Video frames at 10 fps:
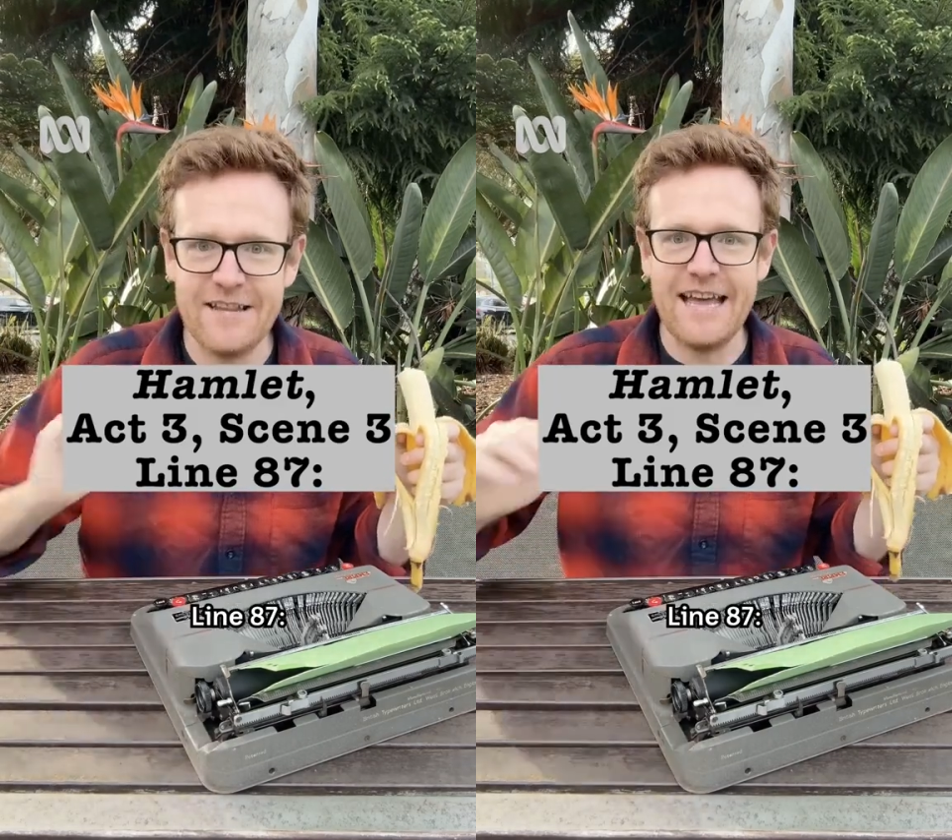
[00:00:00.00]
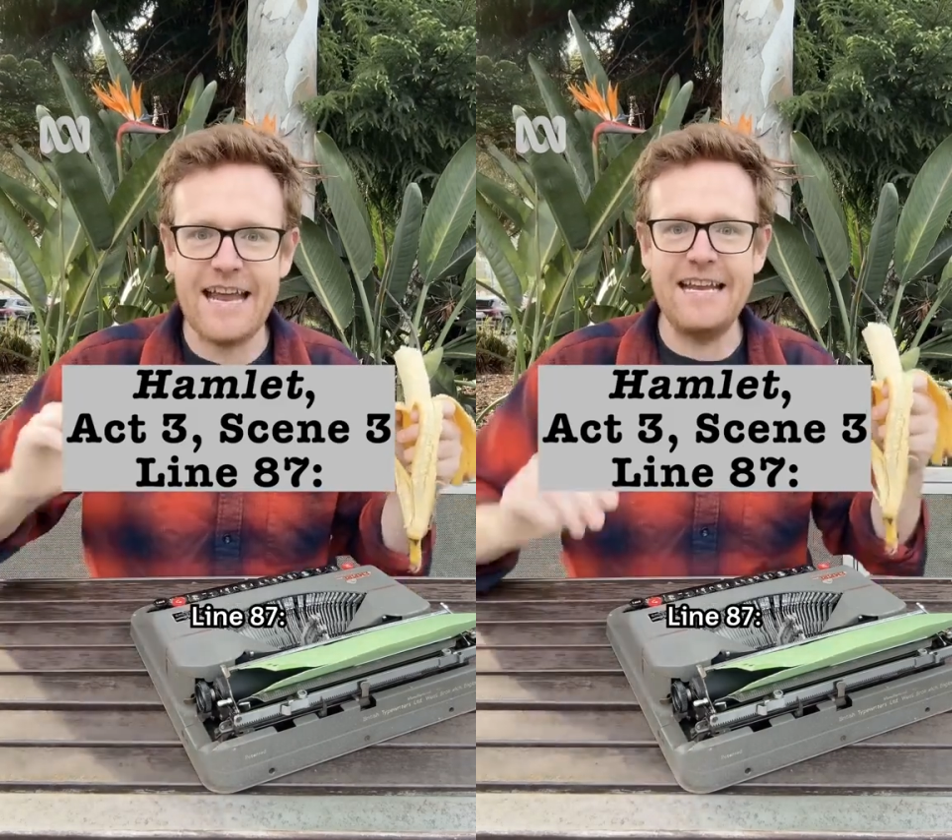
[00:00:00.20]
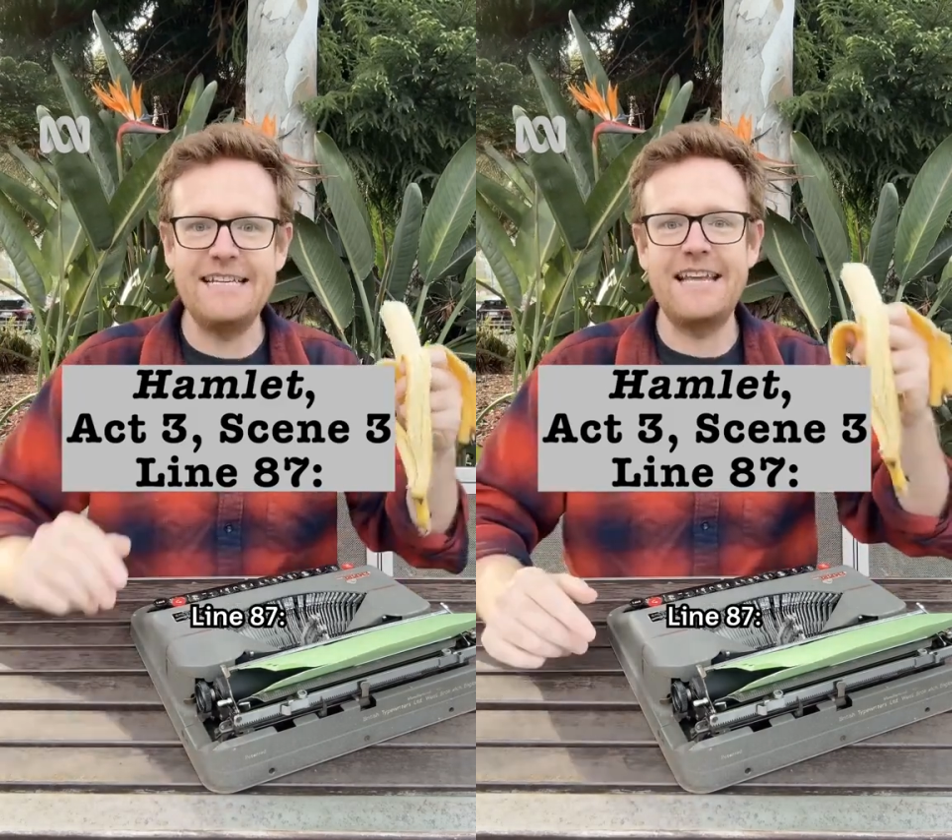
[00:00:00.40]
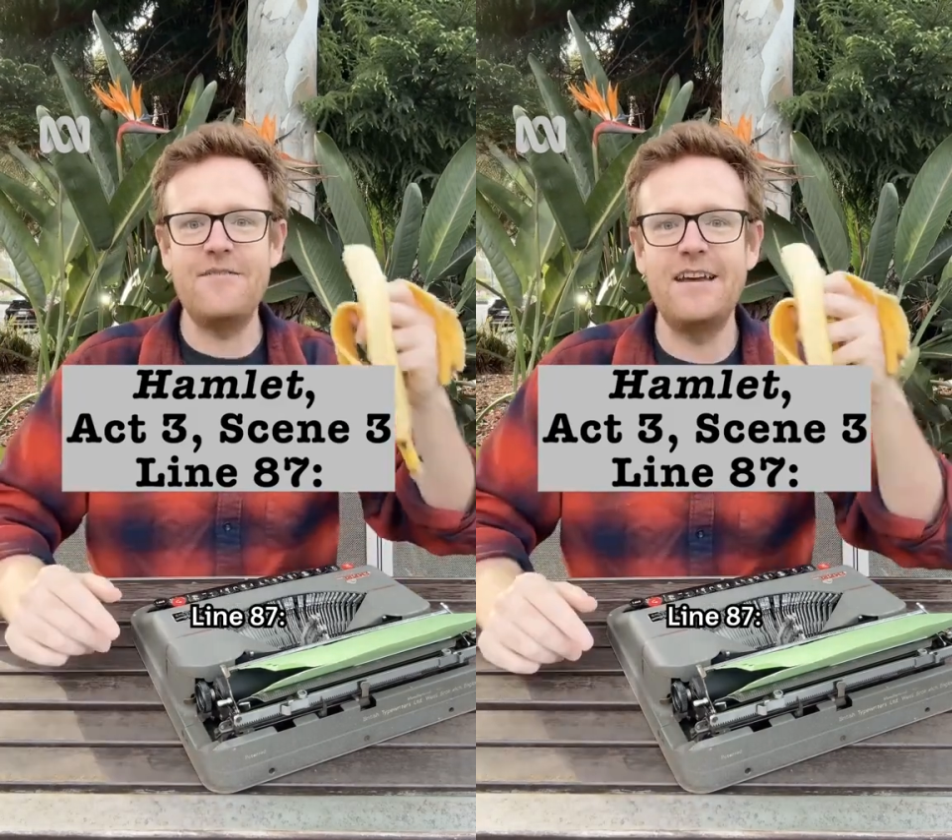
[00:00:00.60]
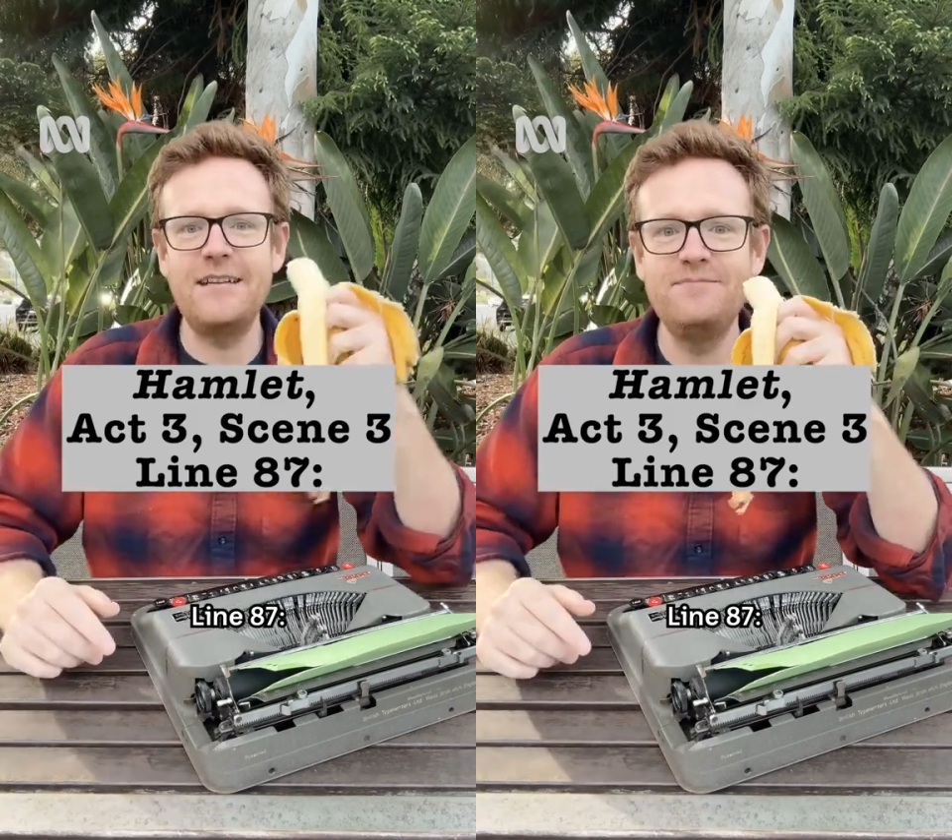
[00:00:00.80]
line
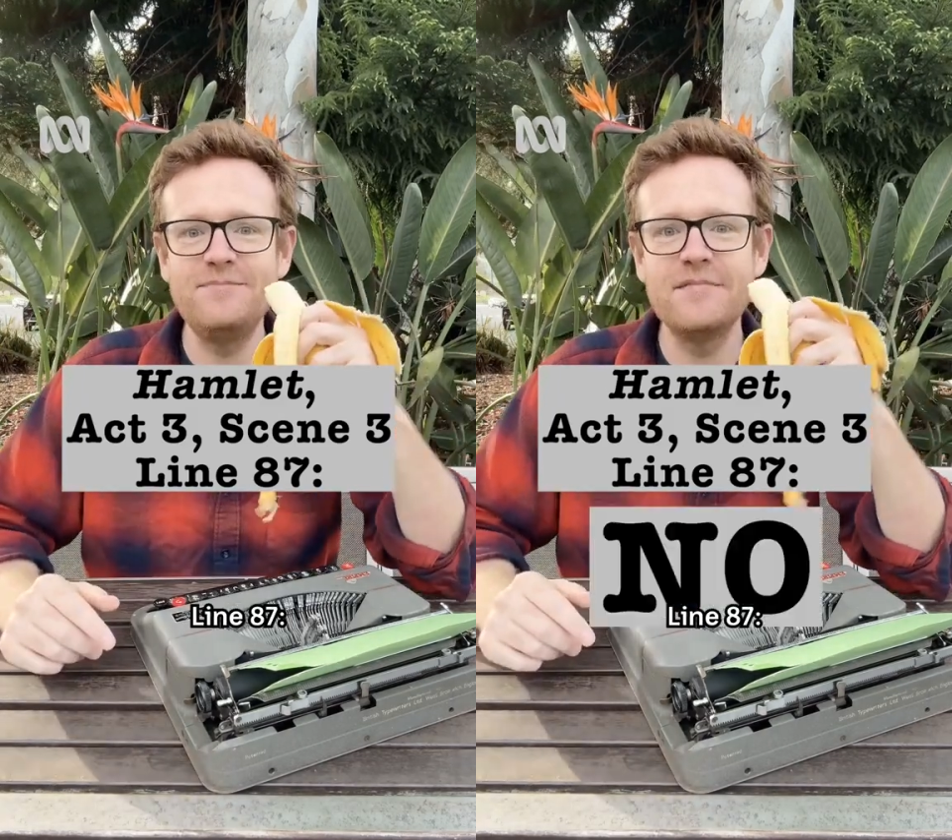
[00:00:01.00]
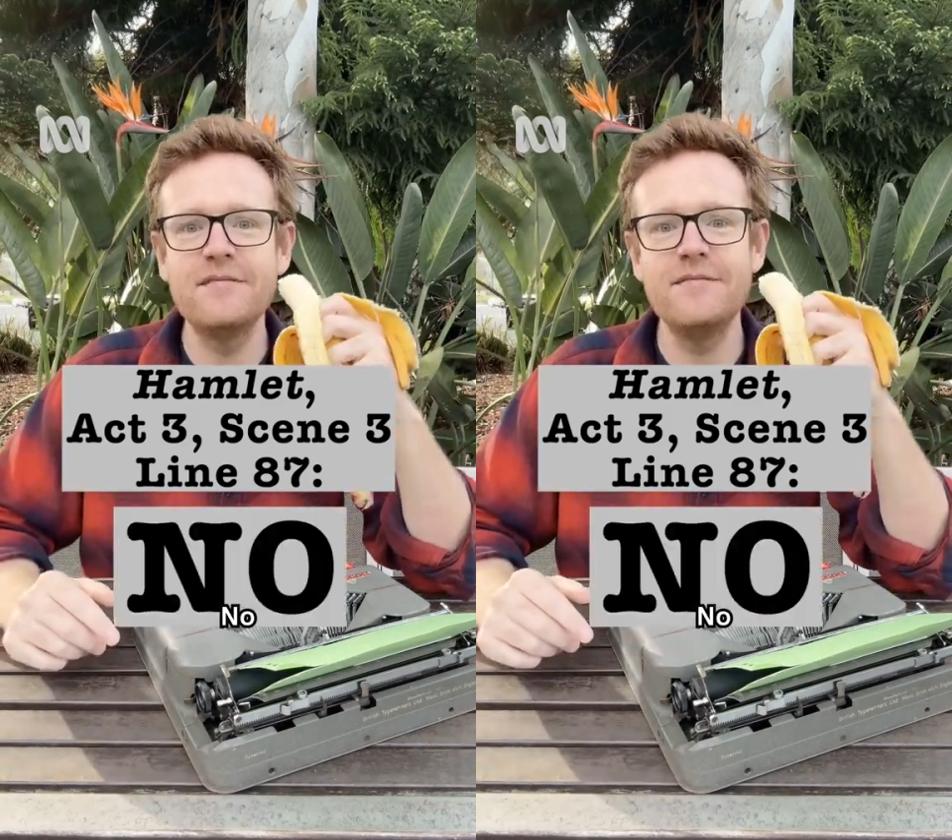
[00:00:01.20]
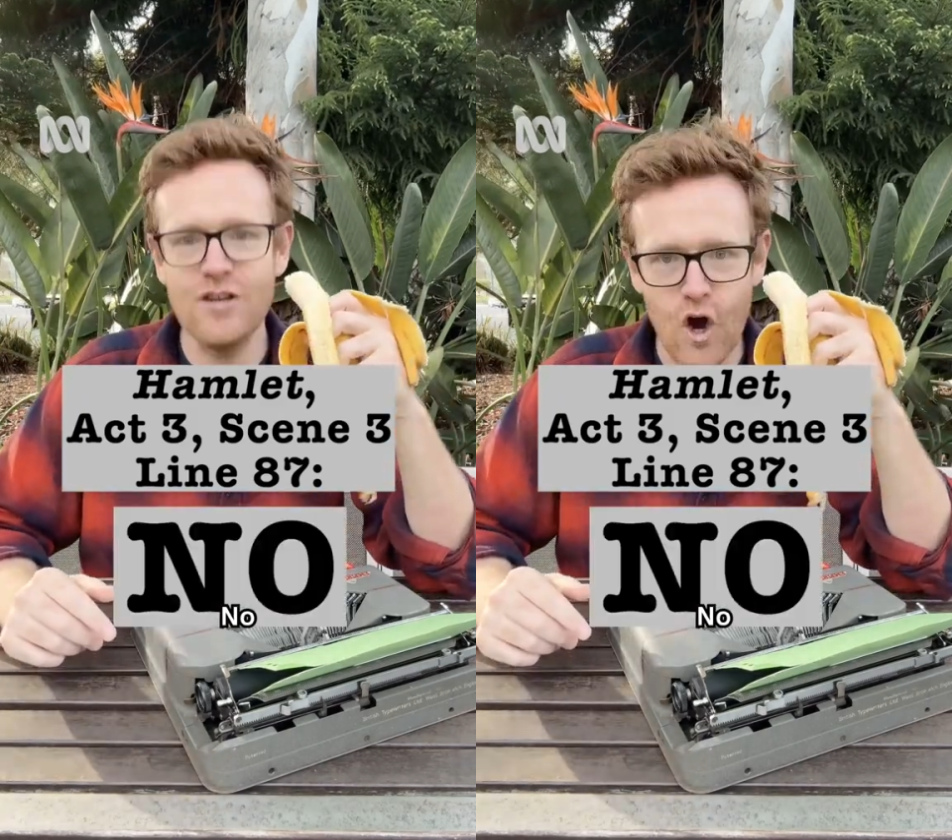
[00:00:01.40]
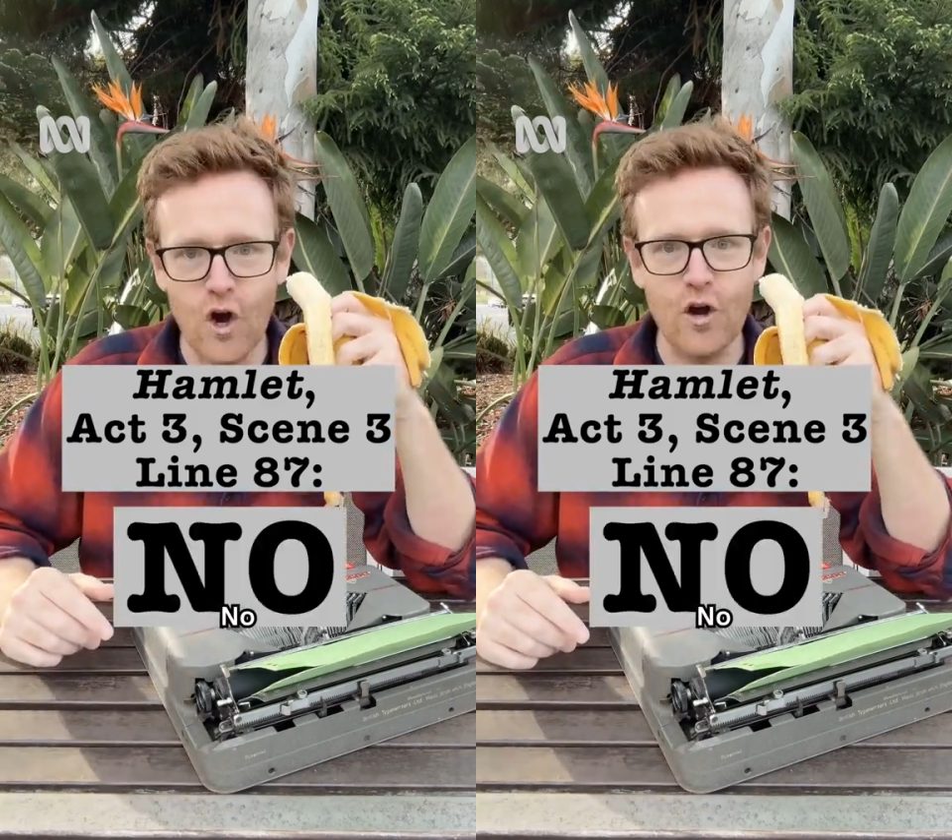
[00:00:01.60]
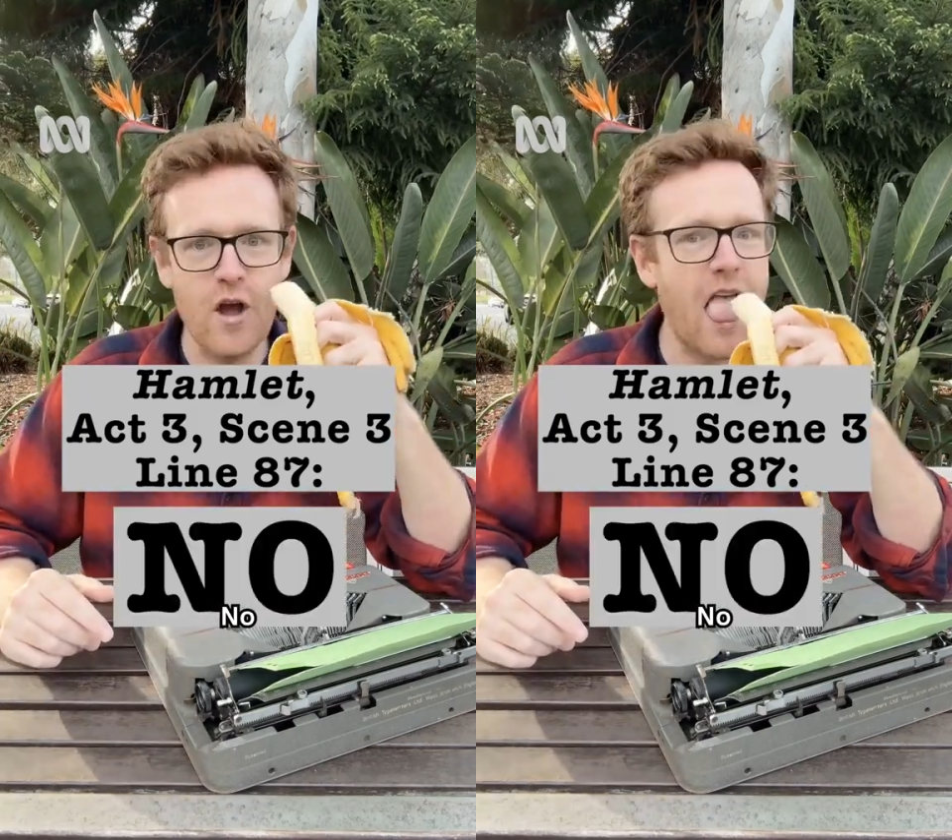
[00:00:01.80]
87,
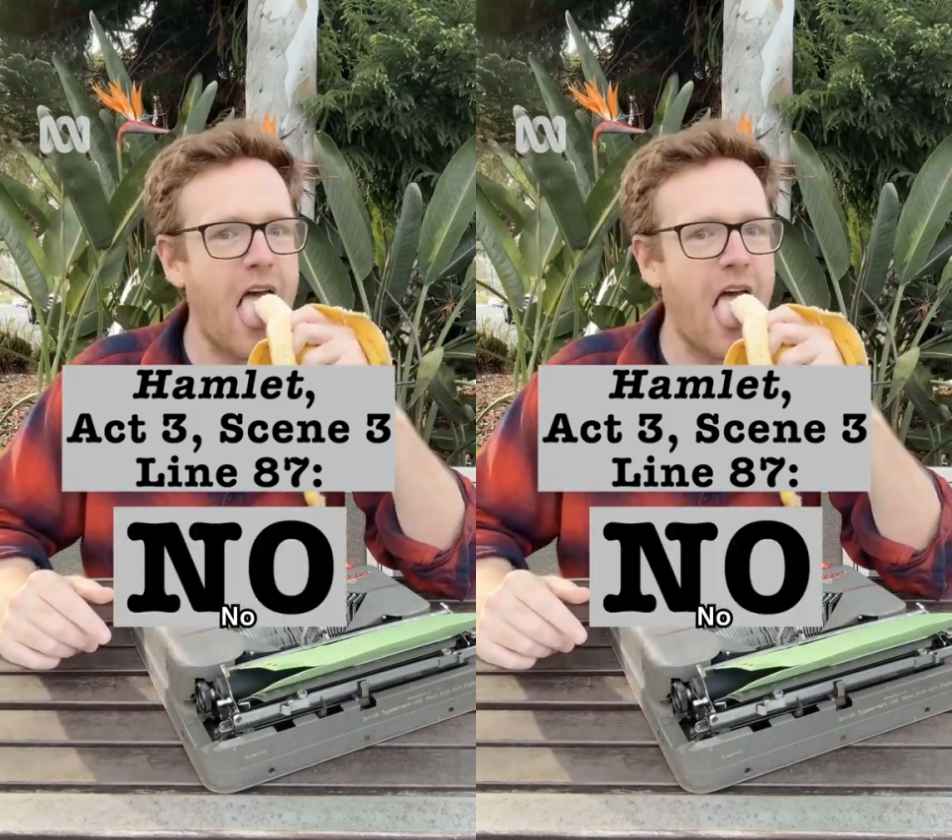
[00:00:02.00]
no.